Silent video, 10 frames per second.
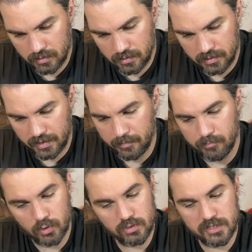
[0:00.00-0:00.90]
that
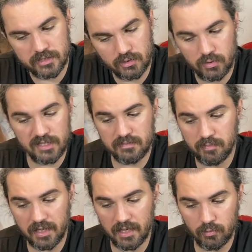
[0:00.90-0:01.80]
merges
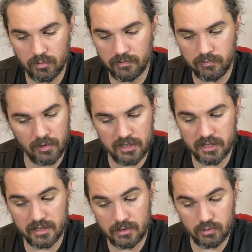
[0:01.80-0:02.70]
crisp and
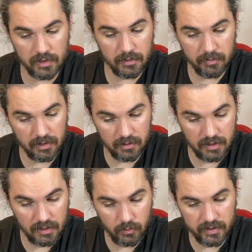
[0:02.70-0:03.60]
refreshing
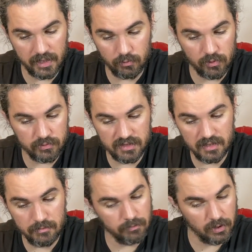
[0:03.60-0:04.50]
drinkability with a
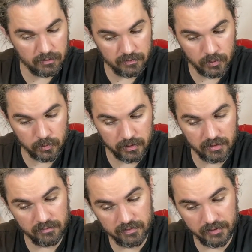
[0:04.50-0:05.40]
roasty,
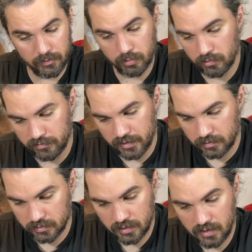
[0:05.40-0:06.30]
malt-forward flavor
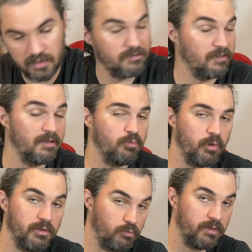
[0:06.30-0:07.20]
profile.
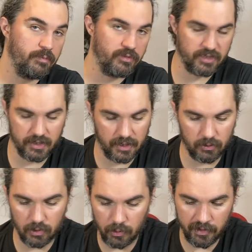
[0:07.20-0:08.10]
5.3%
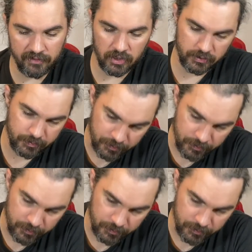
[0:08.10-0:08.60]
alcohol by volume.